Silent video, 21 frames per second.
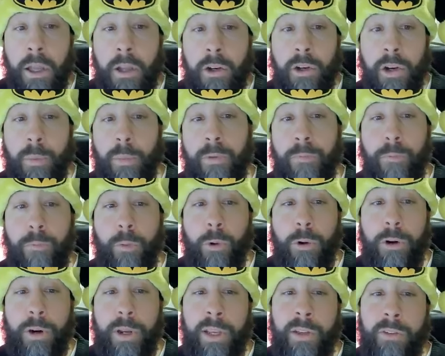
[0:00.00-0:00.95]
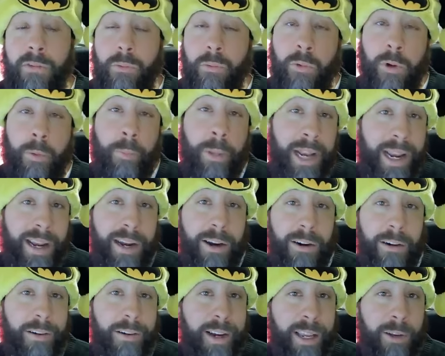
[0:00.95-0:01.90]
Number four is
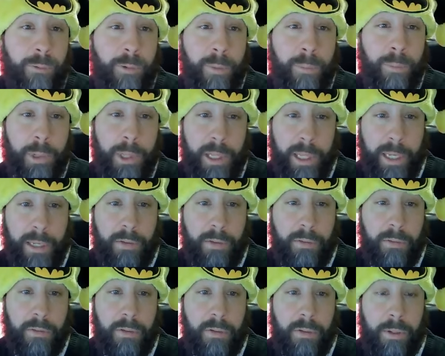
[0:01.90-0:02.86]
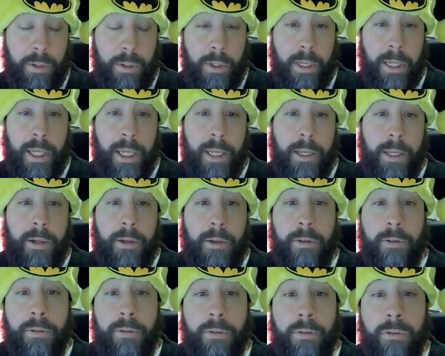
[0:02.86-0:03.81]
repair and replace.
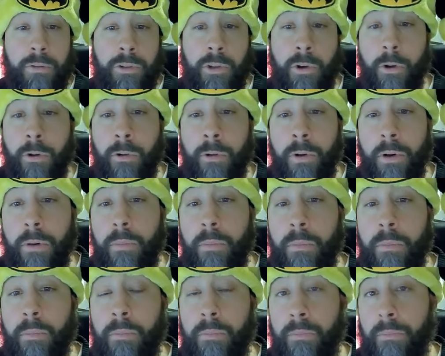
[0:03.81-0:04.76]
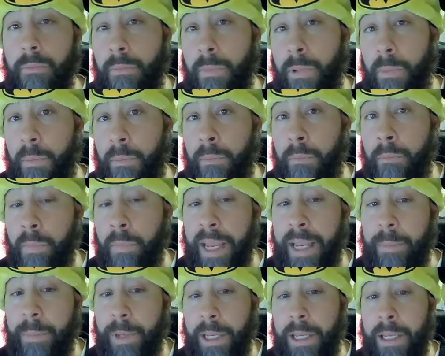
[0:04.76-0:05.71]
So
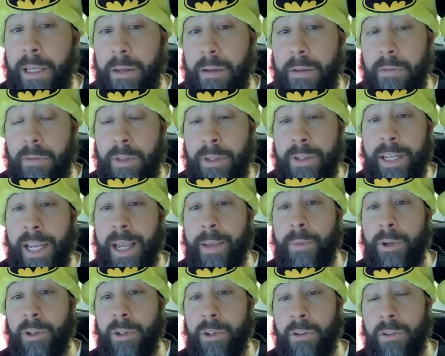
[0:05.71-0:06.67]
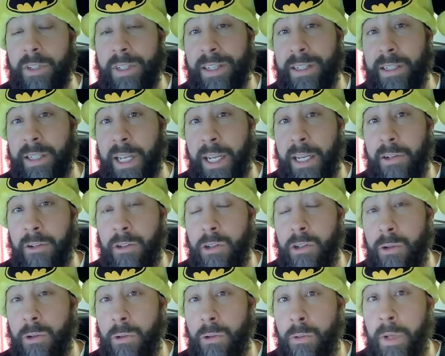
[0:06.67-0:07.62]
maybe the damage is contained
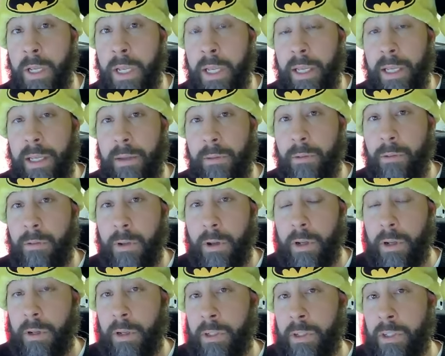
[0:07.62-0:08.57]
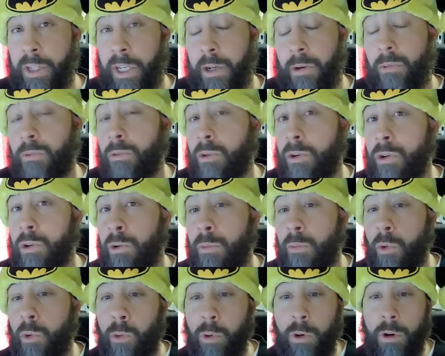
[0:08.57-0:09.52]
to a single
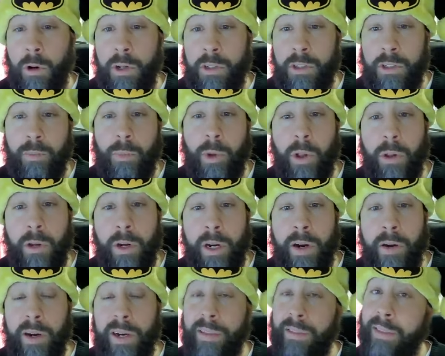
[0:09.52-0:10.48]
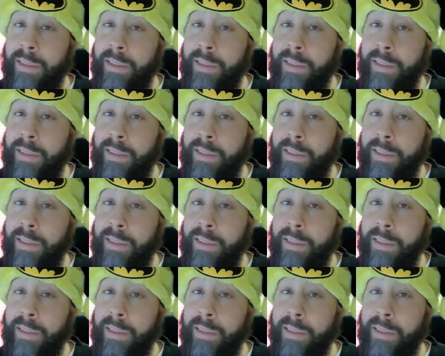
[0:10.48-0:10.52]
room or a smaller area.